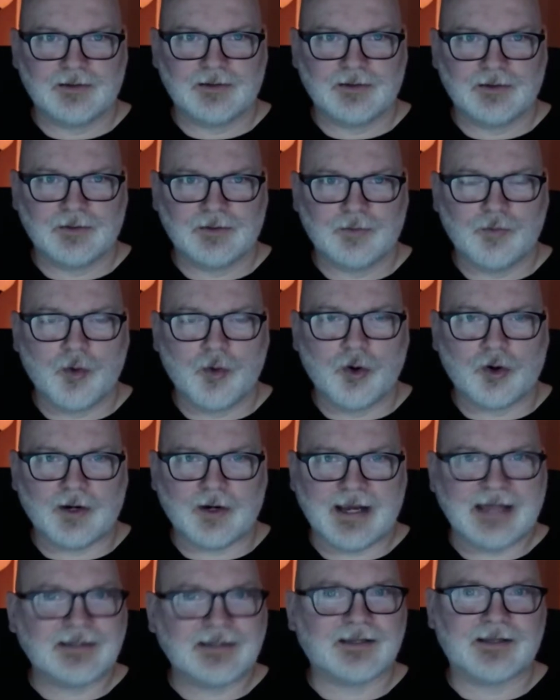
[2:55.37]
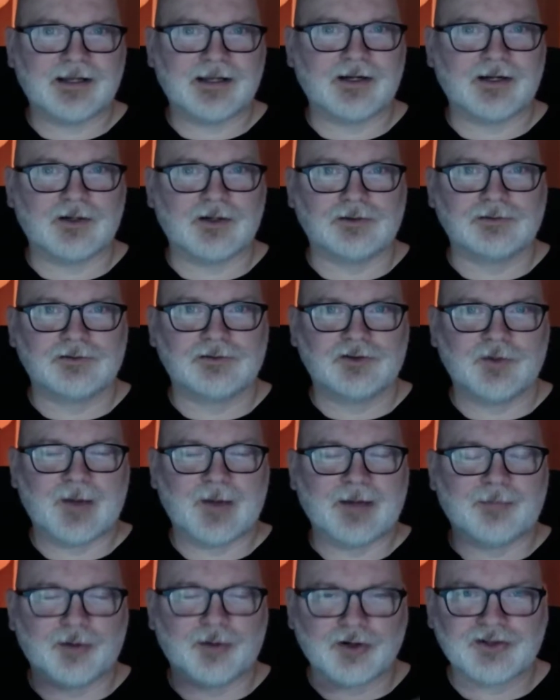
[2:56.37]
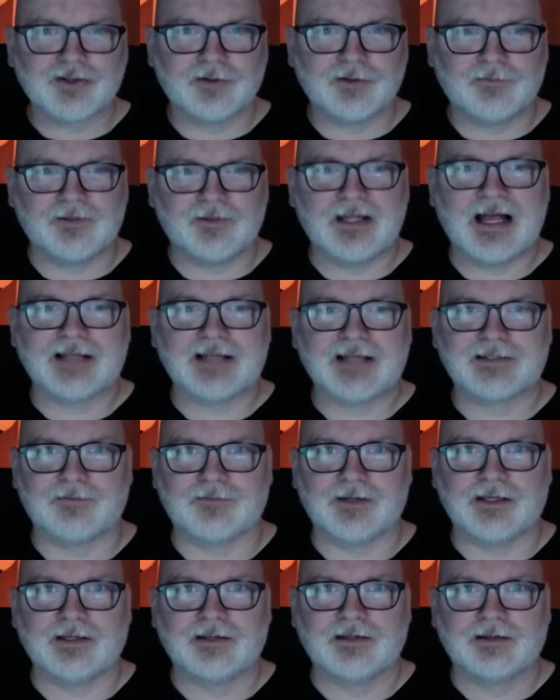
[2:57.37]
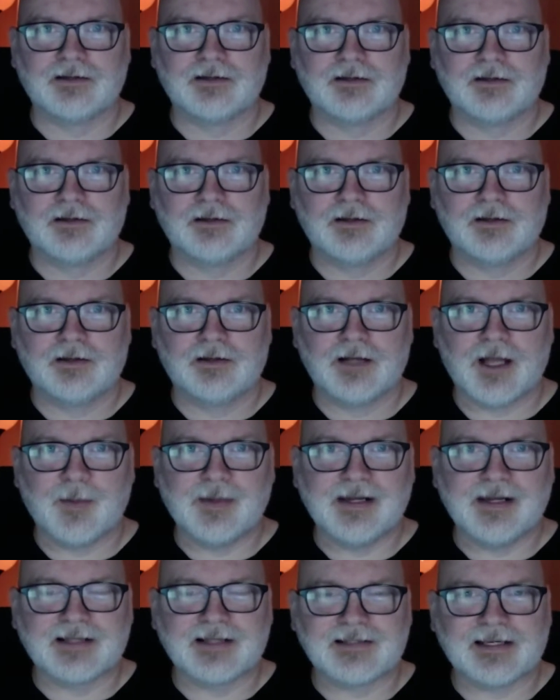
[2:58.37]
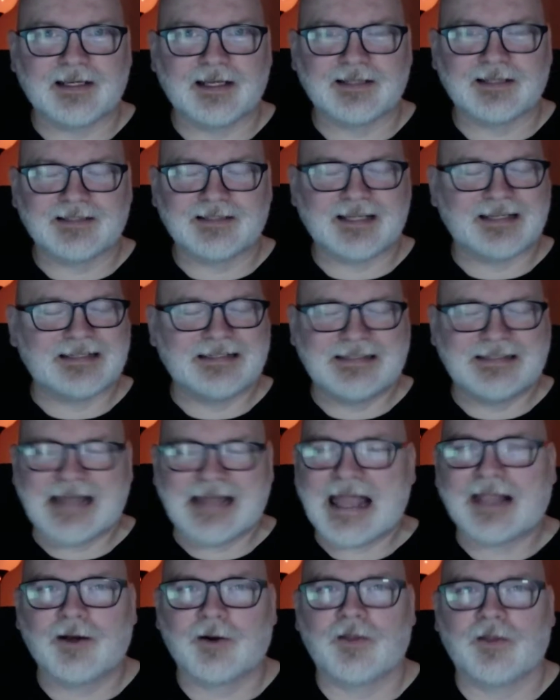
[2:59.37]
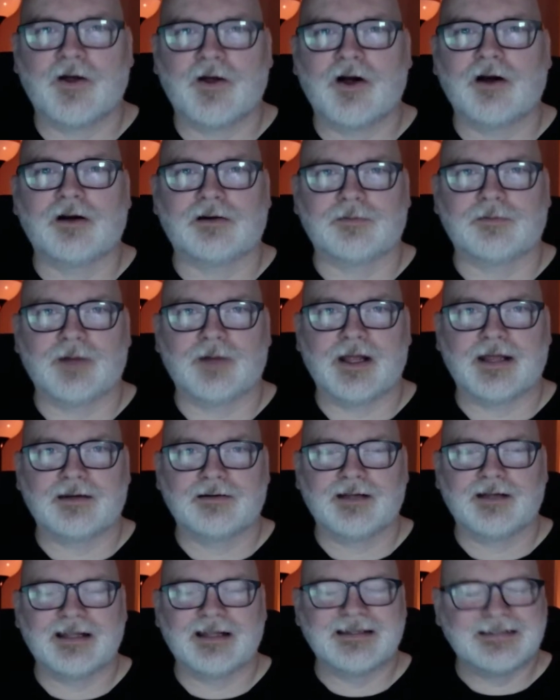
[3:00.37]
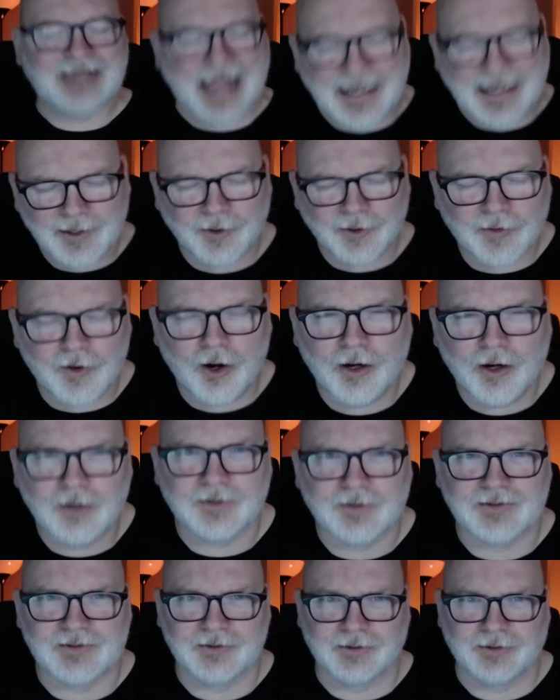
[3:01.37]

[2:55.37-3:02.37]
more antithetical to my personal philosophy. I mean, it's like a dagger to the heart, right? A dagger to the heart, sir.